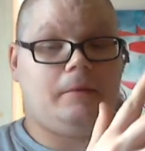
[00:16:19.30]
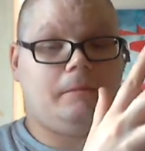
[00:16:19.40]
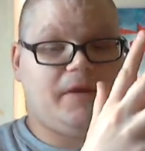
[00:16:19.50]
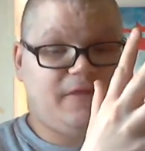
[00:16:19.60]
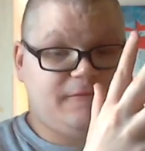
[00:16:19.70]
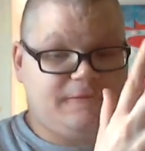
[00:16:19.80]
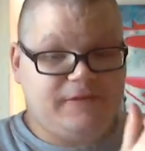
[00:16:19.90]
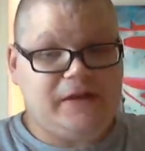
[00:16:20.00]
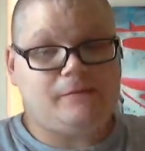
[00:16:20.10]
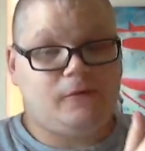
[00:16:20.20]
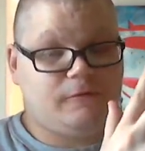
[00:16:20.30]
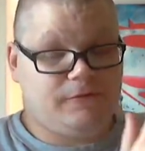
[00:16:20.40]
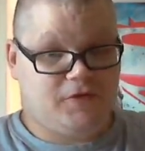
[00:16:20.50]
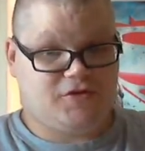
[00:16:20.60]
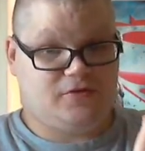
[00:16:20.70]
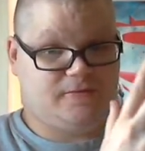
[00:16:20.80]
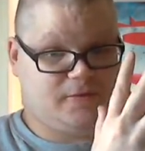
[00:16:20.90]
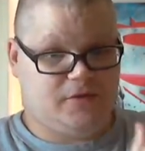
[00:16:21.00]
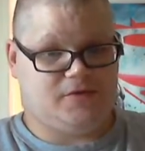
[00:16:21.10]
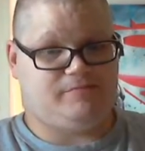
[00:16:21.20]
But the female version of
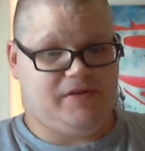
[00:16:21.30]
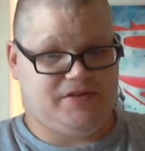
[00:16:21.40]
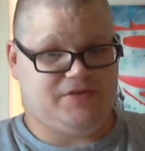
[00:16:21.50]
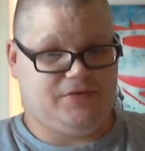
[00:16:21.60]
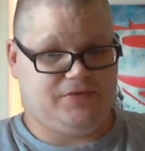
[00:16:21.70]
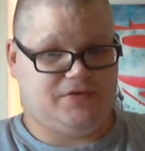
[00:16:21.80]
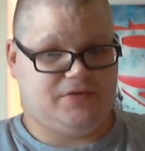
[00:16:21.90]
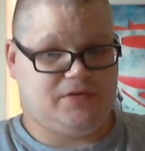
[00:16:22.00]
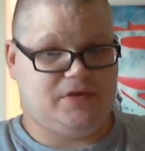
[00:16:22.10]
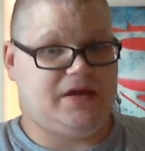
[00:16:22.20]
Ghostbusters